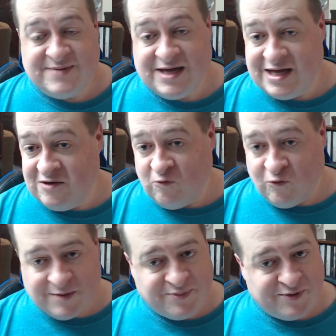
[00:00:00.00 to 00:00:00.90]
me at
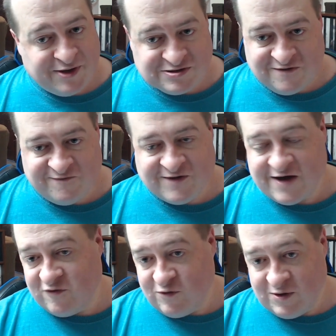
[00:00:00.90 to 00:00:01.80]

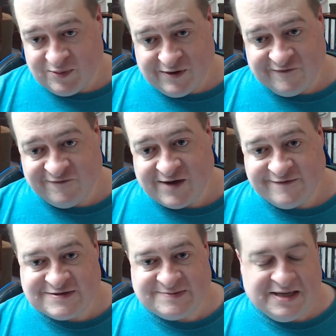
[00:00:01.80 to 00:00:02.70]
1.25 or
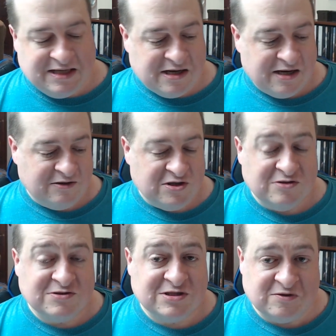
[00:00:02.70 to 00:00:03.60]
1.5 speed on
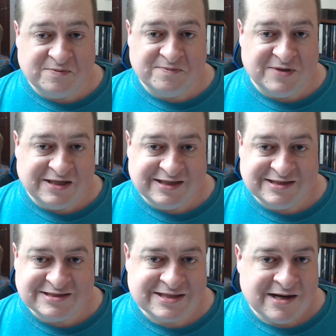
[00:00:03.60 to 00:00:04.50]
YouTube,
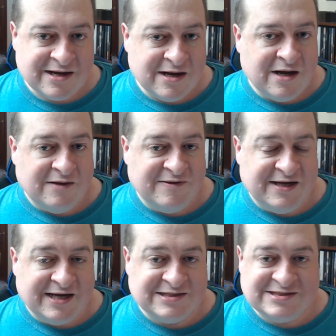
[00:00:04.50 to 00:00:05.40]
because
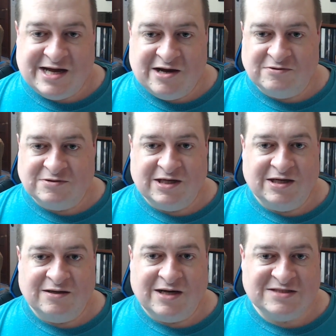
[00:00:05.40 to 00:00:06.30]
then I
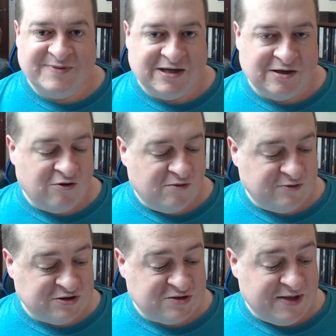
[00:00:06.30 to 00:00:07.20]
speak at
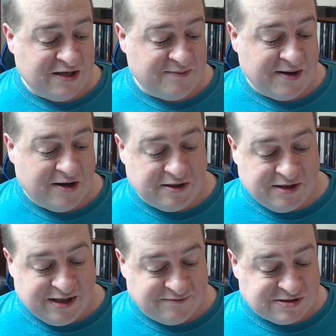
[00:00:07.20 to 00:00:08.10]
normal speed
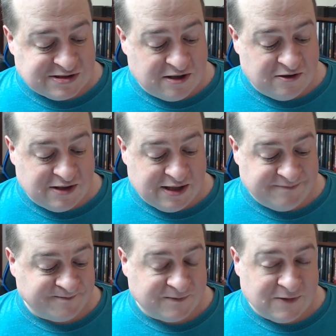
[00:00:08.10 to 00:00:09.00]
apparently.
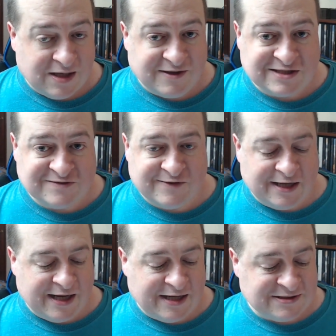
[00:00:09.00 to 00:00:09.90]
So yeah, thanks for
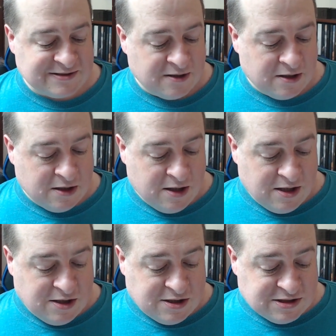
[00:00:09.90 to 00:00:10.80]
that, guys.
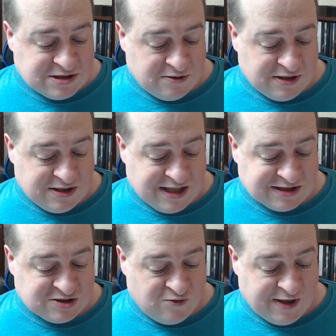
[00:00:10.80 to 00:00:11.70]
So the
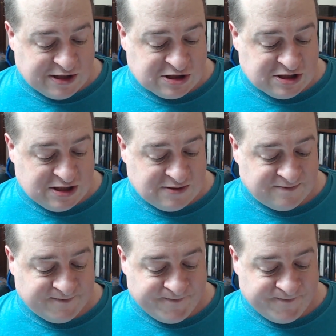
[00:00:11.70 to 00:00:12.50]
next question,